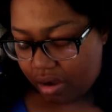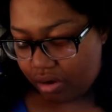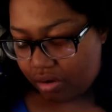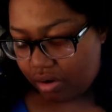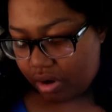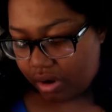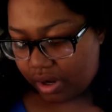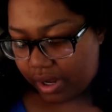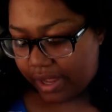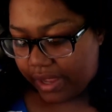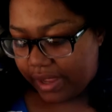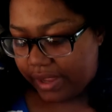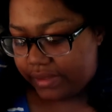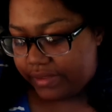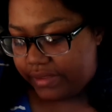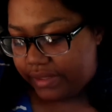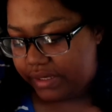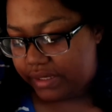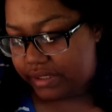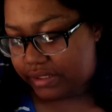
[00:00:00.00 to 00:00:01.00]
oh,
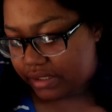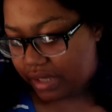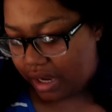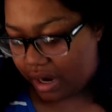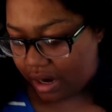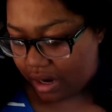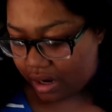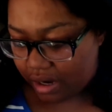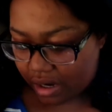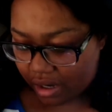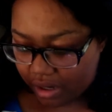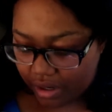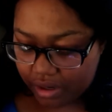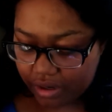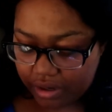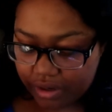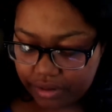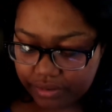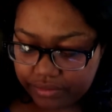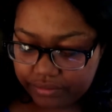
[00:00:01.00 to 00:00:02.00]
okay. These are
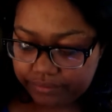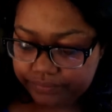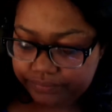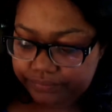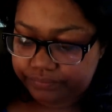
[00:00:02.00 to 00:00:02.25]
her.